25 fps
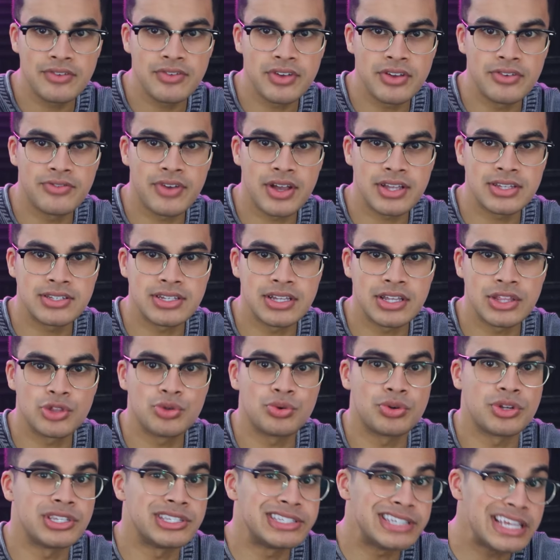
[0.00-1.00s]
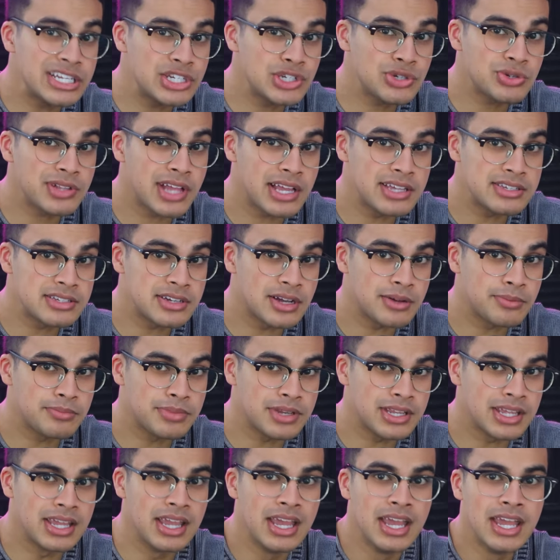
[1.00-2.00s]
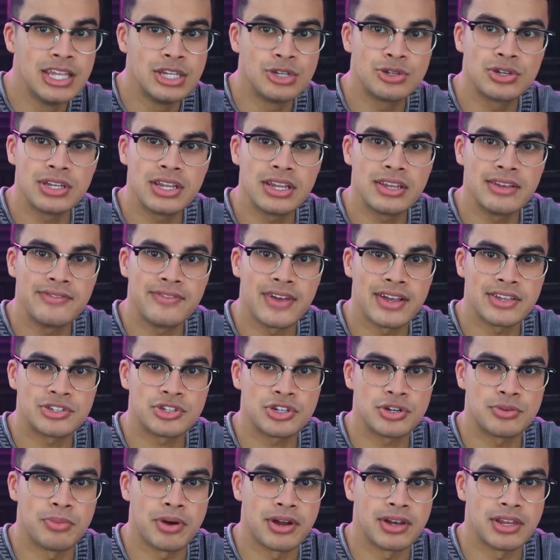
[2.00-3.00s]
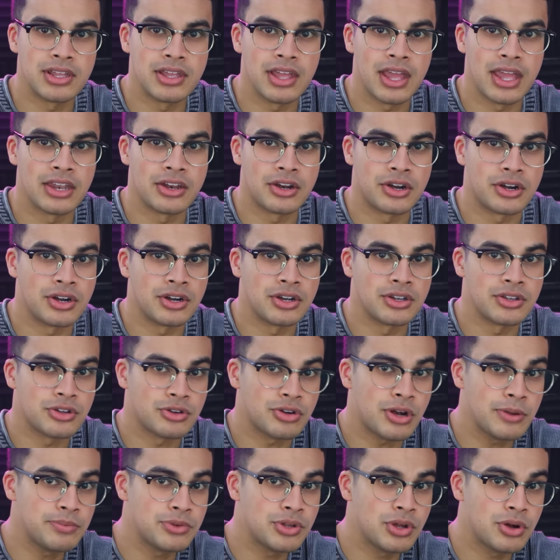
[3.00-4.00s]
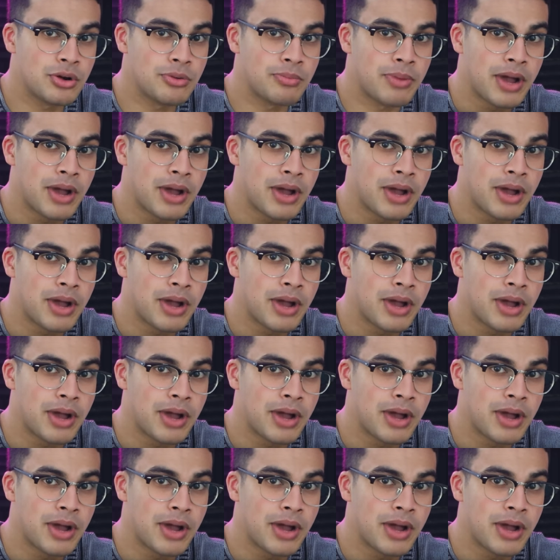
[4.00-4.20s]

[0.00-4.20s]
of investing through a centralized company, you can invest your money and earn crypto